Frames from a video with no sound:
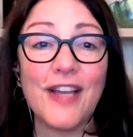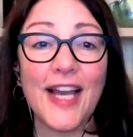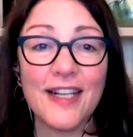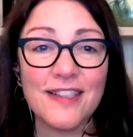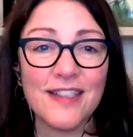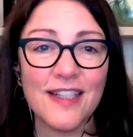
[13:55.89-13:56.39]

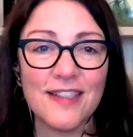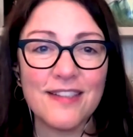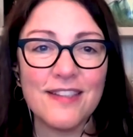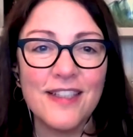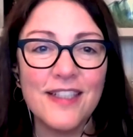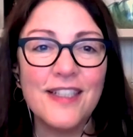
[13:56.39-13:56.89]

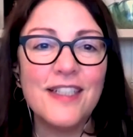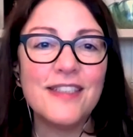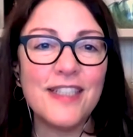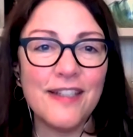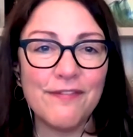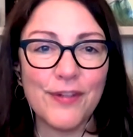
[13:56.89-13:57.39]
access
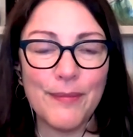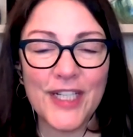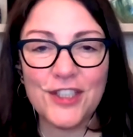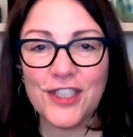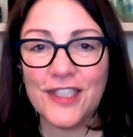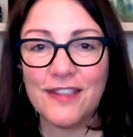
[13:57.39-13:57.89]
to
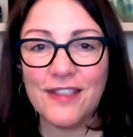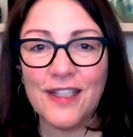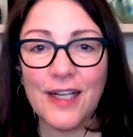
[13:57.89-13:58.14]
information.